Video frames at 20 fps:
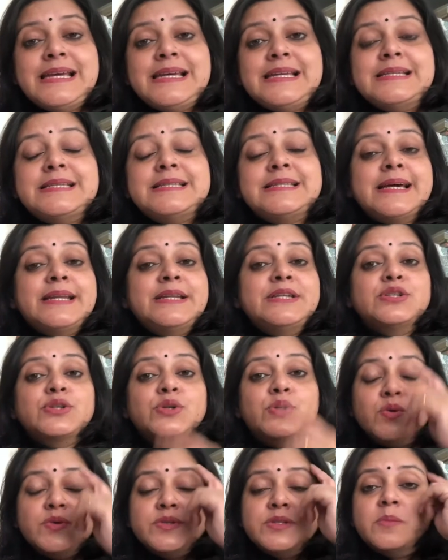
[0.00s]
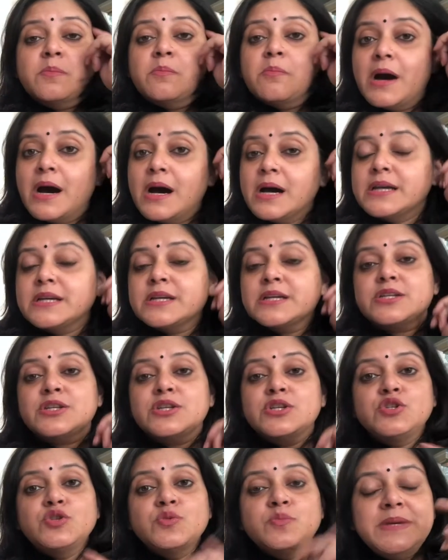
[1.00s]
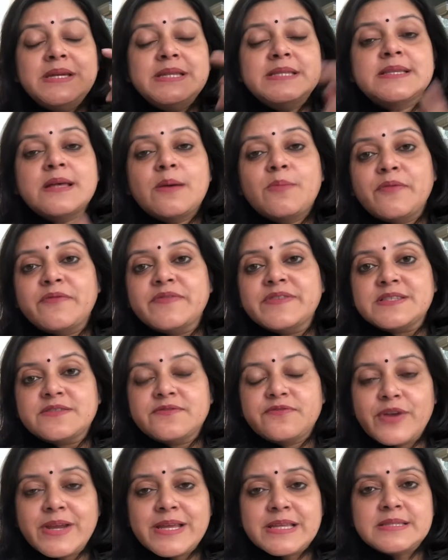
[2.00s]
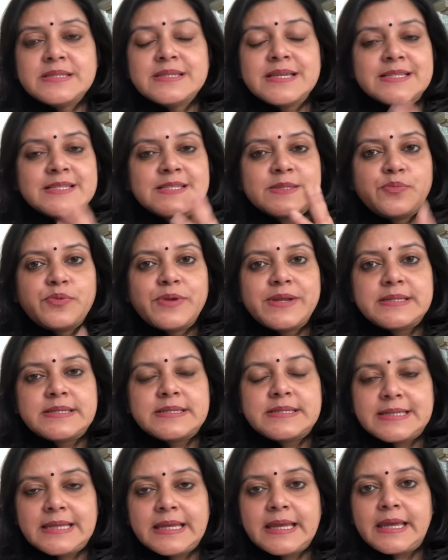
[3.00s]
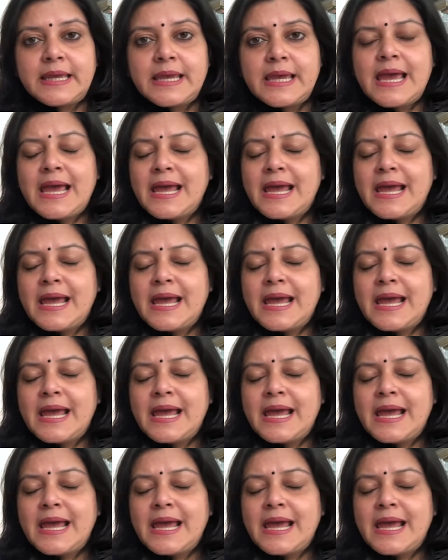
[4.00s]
decided to go to the market to meet some of his friends and spend a day.